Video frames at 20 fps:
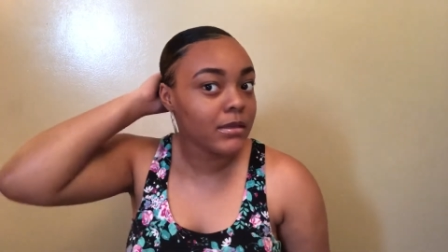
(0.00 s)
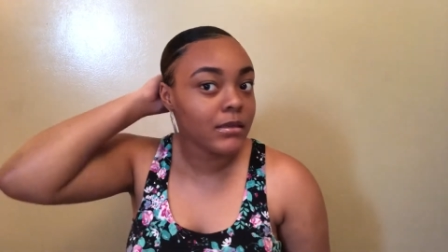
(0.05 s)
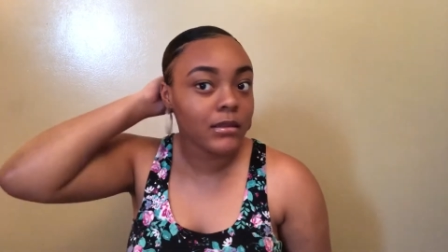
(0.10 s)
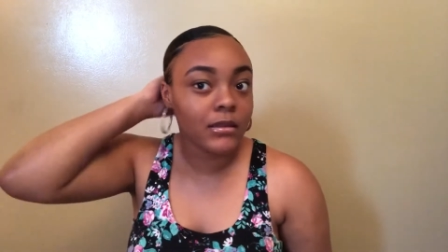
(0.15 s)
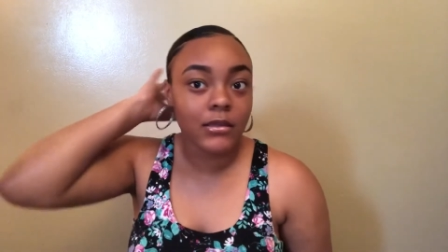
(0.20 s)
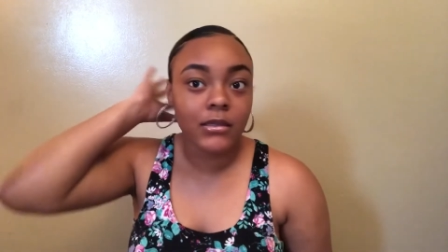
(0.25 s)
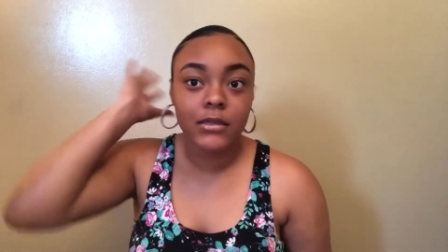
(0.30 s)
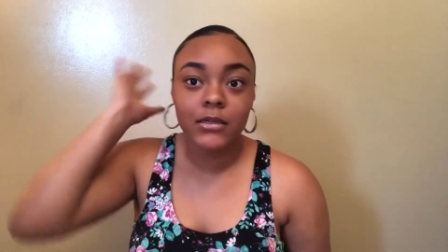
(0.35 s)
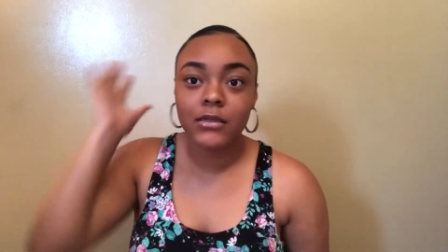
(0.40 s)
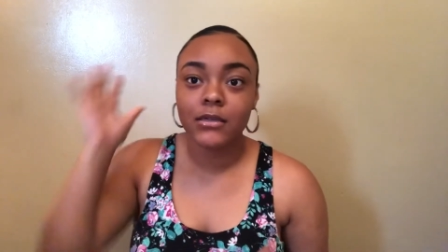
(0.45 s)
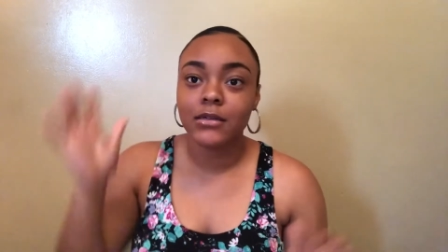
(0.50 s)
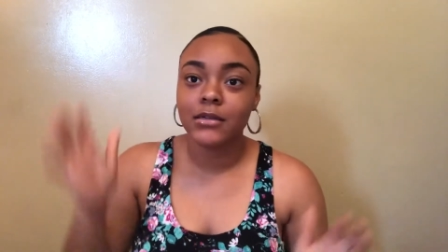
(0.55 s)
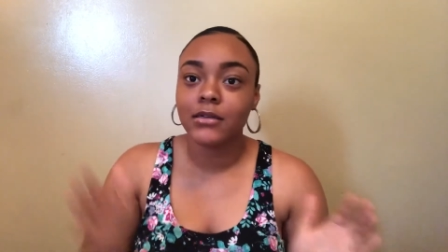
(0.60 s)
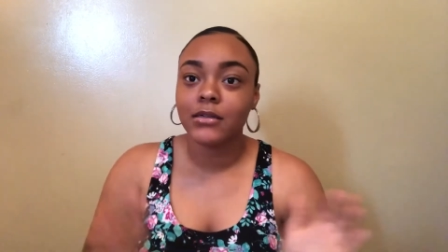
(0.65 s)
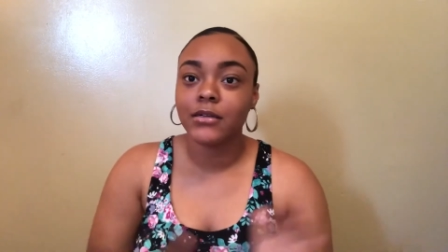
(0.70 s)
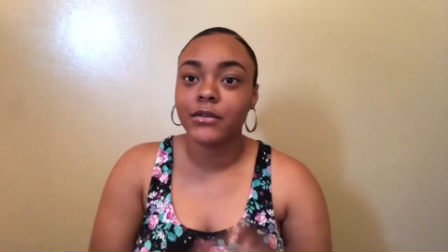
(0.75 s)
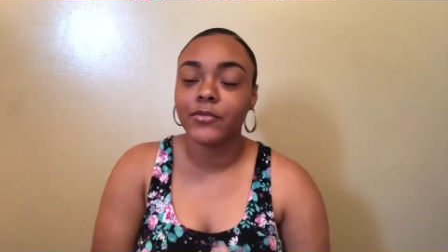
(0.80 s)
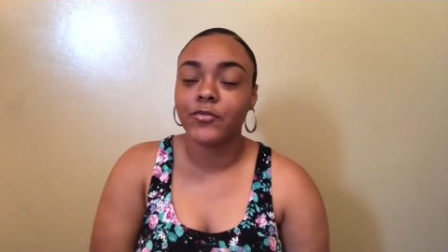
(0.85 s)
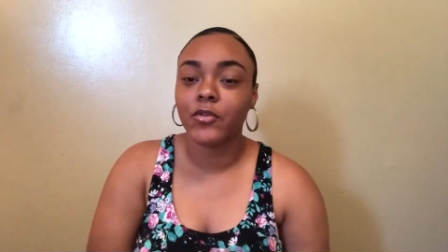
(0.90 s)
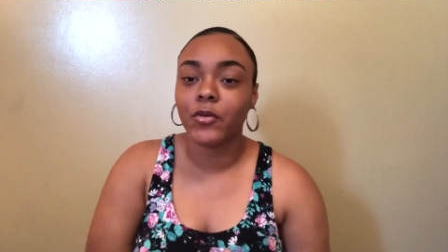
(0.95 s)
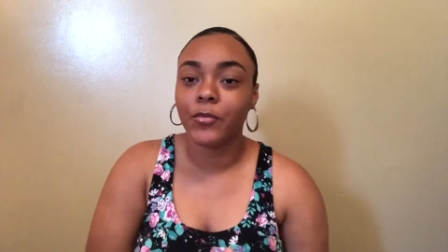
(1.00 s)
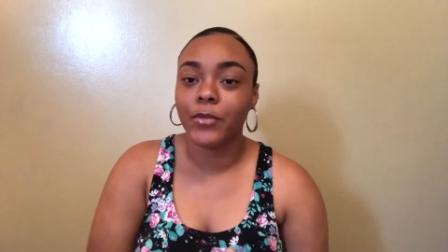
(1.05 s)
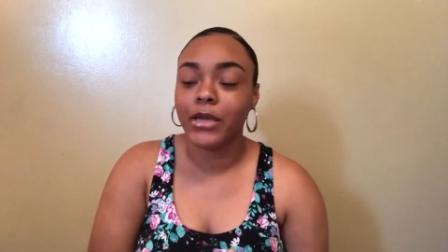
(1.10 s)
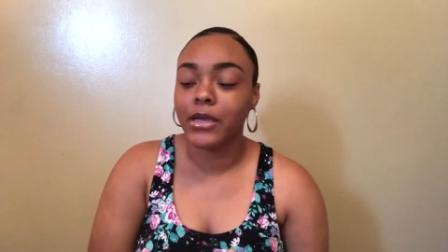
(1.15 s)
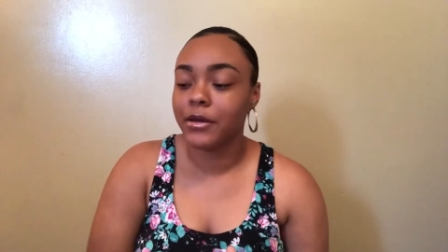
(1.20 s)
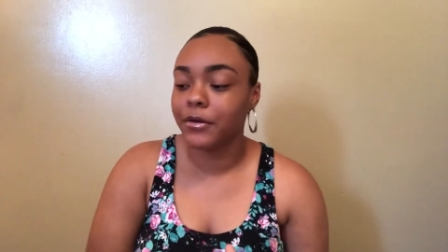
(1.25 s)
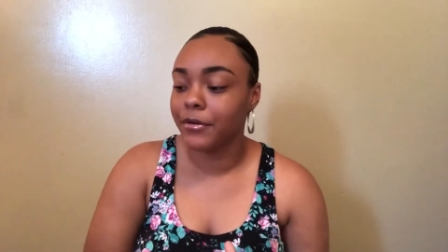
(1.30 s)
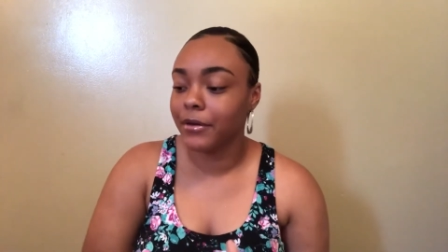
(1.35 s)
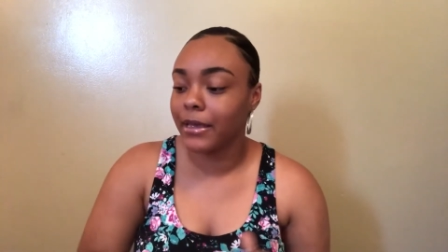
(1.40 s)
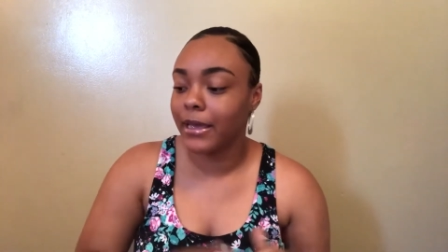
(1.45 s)
look for me
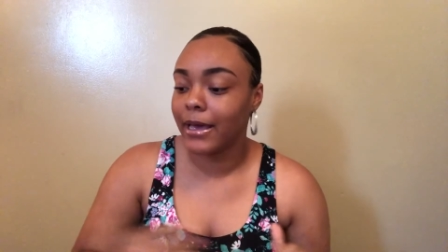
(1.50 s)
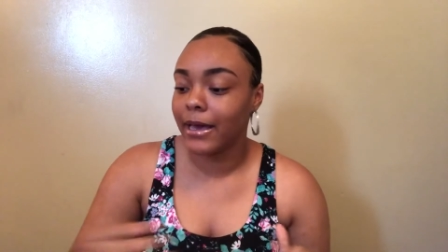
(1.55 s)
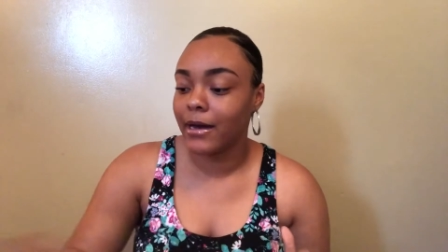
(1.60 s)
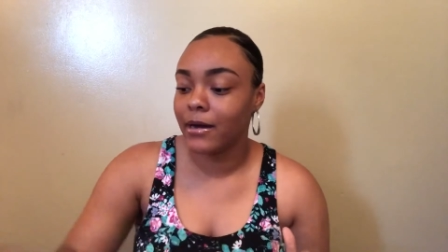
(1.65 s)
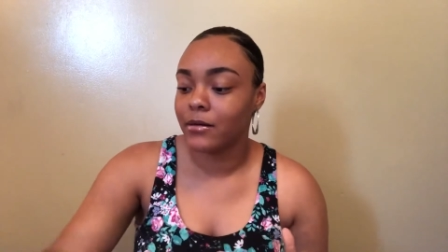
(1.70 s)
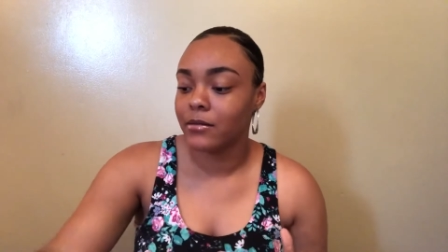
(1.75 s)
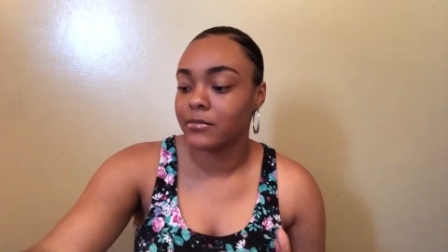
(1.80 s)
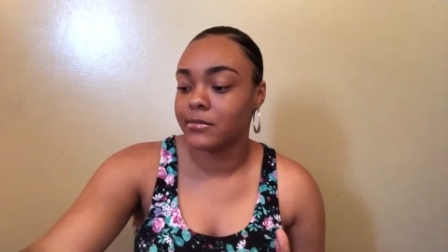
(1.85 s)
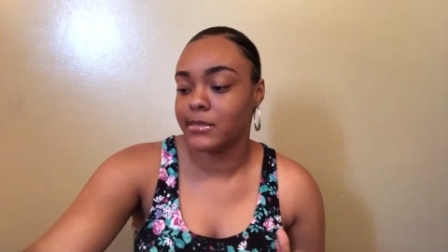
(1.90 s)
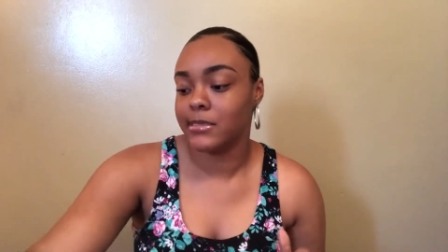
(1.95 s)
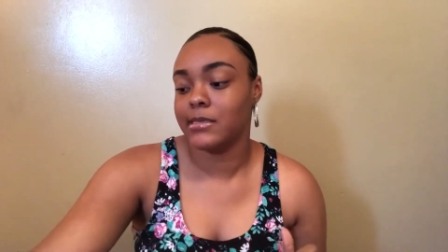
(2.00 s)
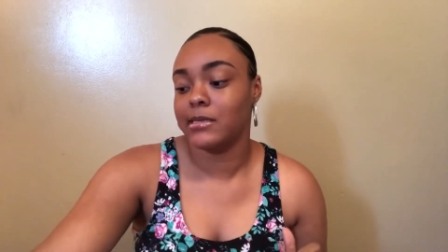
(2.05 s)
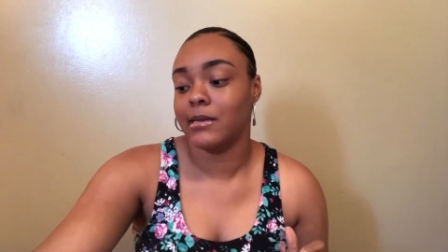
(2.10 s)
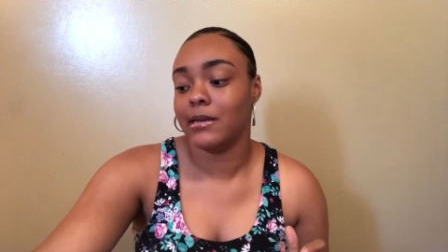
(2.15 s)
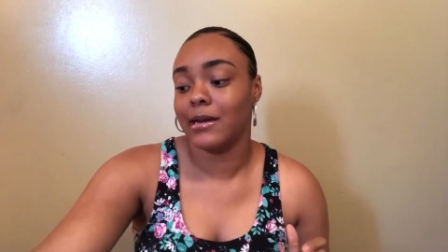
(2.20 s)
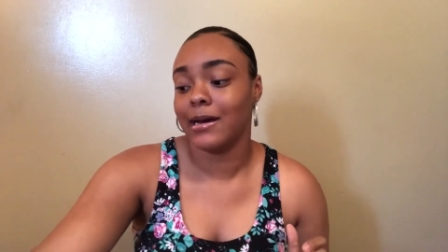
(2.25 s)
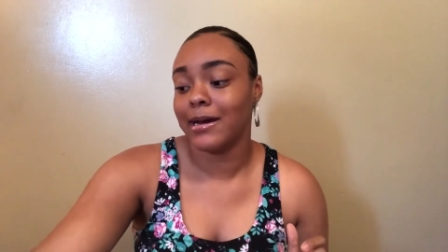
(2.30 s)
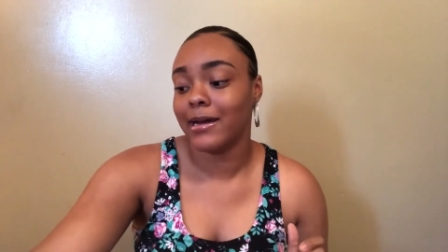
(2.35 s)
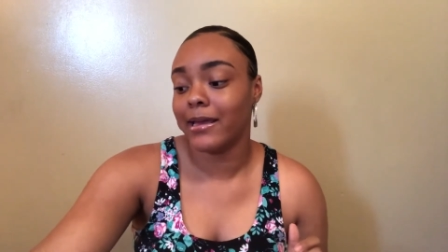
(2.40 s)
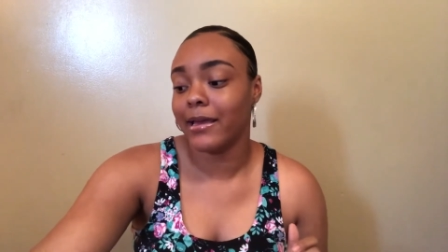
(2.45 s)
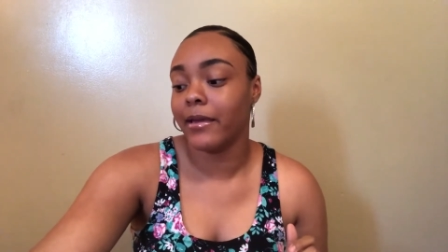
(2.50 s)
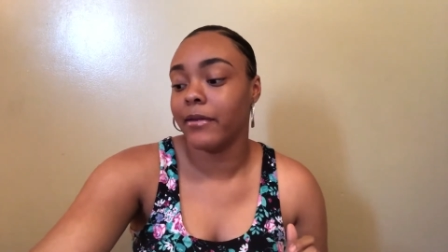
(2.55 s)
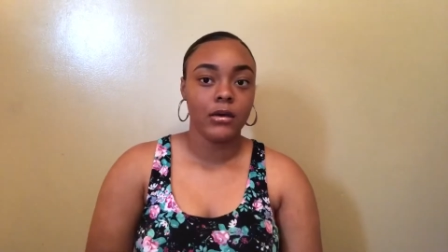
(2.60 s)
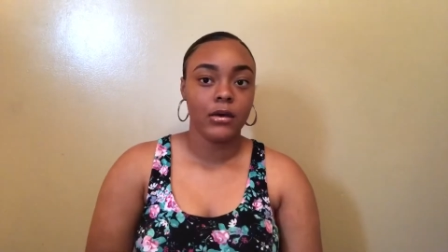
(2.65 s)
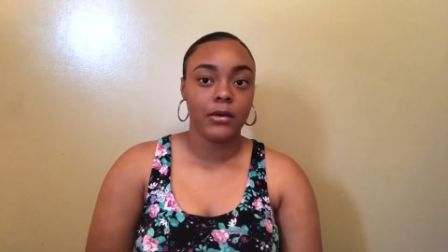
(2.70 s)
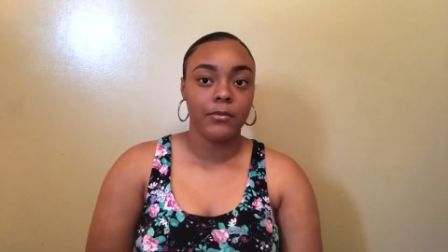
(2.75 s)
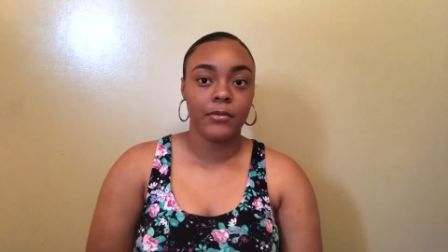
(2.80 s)
going out tonight.